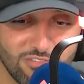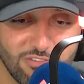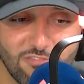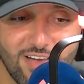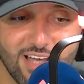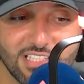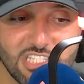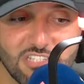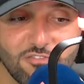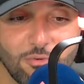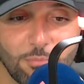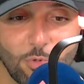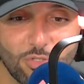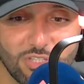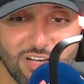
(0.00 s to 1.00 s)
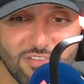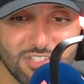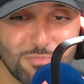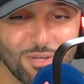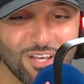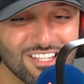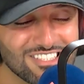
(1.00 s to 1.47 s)
for fantasy football lovers,
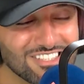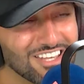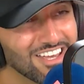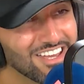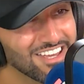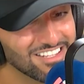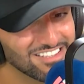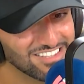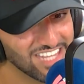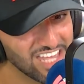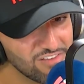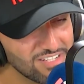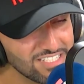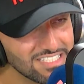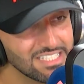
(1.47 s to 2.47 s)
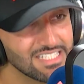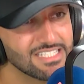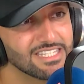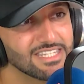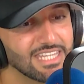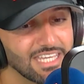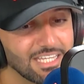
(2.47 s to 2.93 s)
because there is
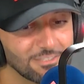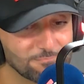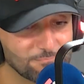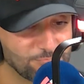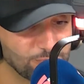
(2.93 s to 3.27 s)
this thing